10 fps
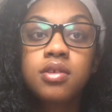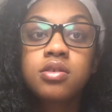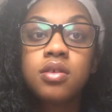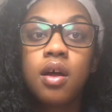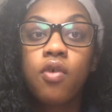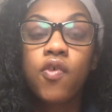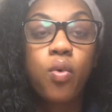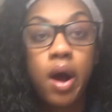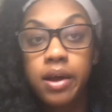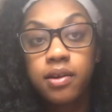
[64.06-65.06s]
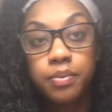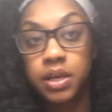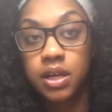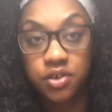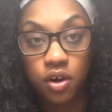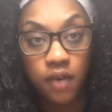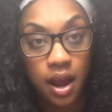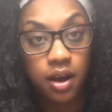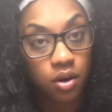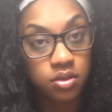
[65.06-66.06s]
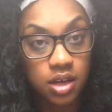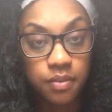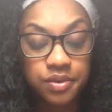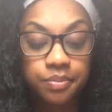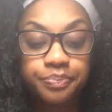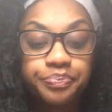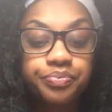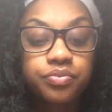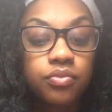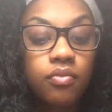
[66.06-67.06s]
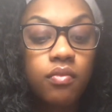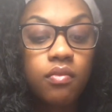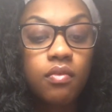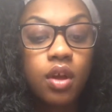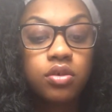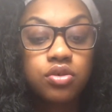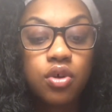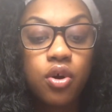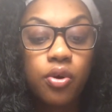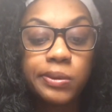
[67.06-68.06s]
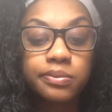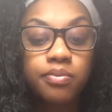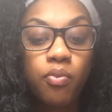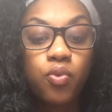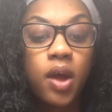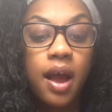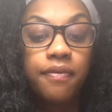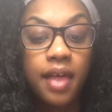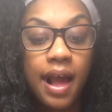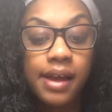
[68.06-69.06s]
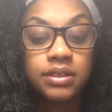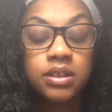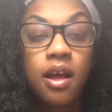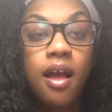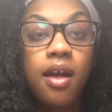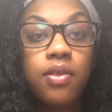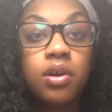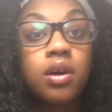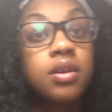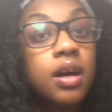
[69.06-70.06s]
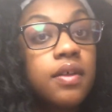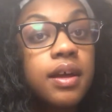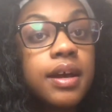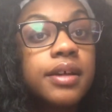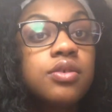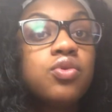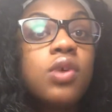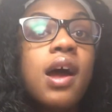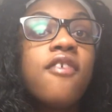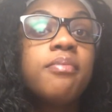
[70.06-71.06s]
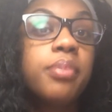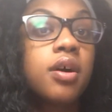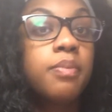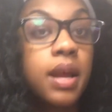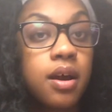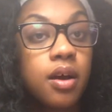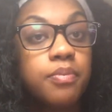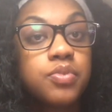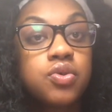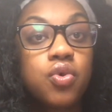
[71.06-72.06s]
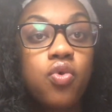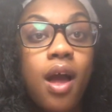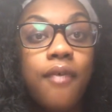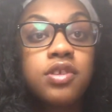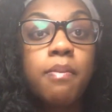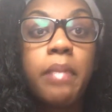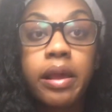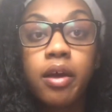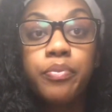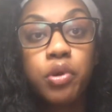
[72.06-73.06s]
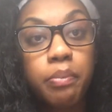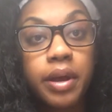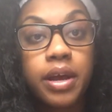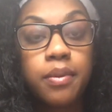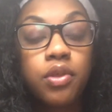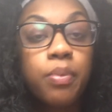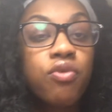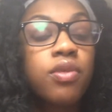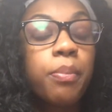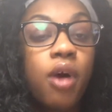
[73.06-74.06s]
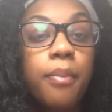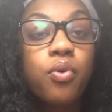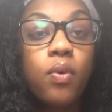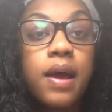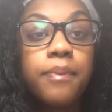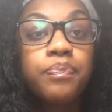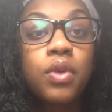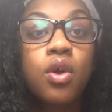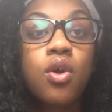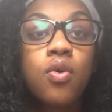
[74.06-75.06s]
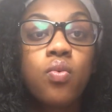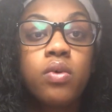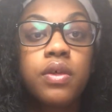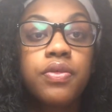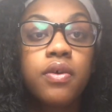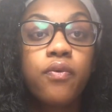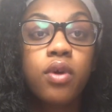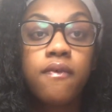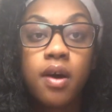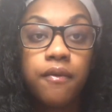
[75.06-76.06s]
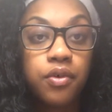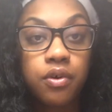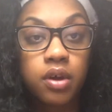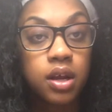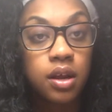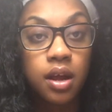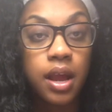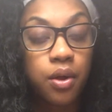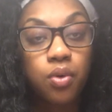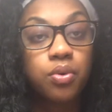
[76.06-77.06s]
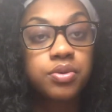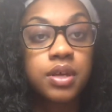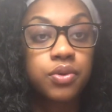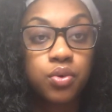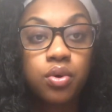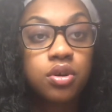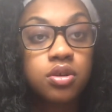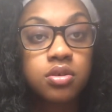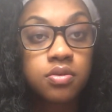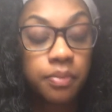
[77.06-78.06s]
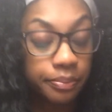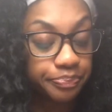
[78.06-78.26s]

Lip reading: that's required to be in your rack at all times. So you have that, and then on the other hand, you have a bunk makeup. So you have to make up your bed the proper way with the 45-degree angles at the corners,